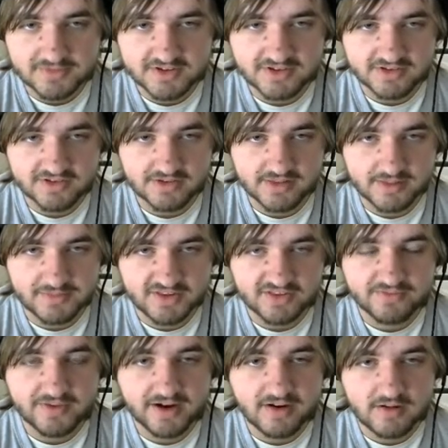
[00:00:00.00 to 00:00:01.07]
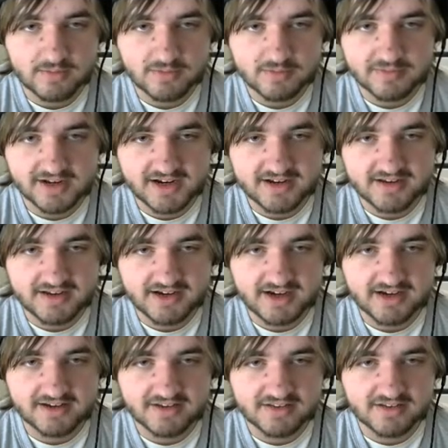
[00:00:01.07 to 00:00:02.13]
So that means Fire Emblem
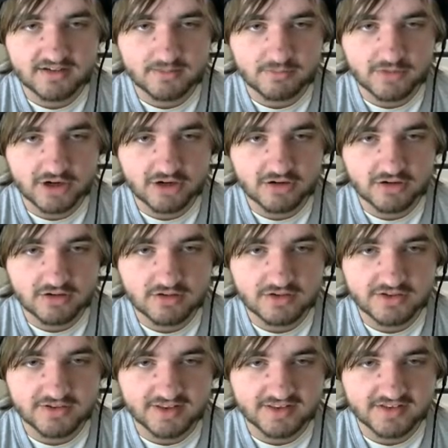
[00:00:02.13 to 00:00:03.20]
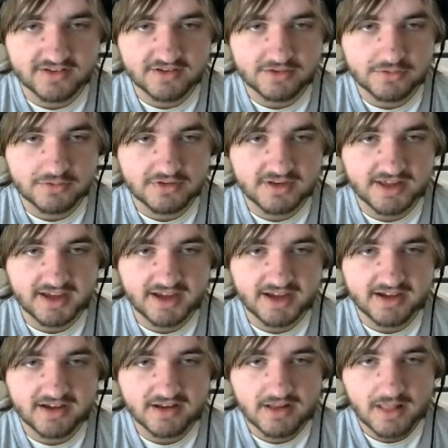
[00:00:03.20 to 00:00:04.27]
19 is tomorrow, so that's
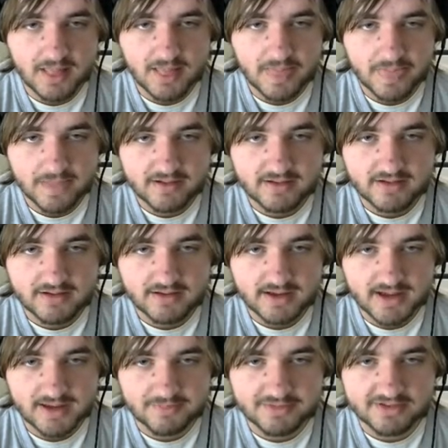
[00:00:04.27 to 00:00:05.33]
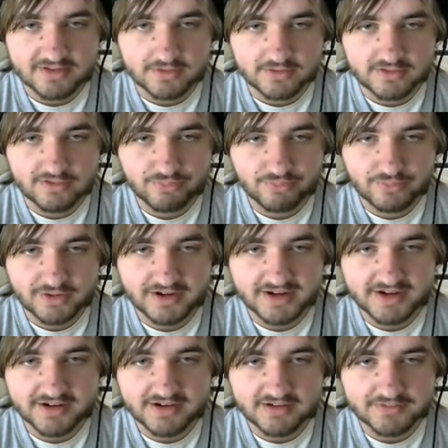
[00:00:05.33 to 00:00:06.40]
Tuesday. Episode
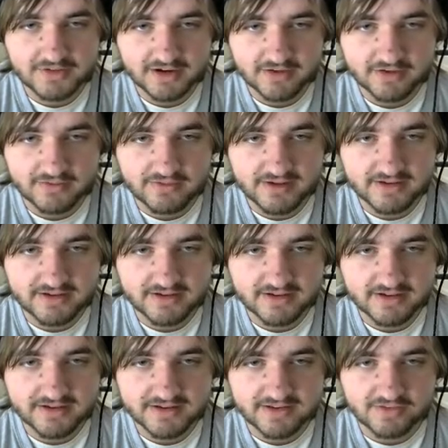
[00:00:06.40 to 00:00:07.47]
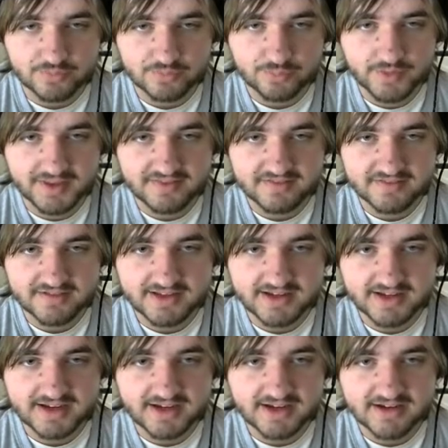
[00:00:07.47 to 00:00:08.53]
20 of Ocarina is
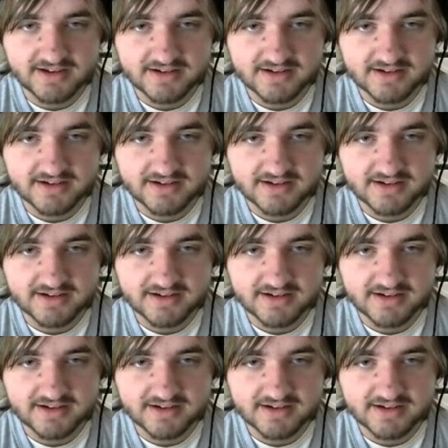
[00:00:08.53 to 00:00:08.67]
Wednesday.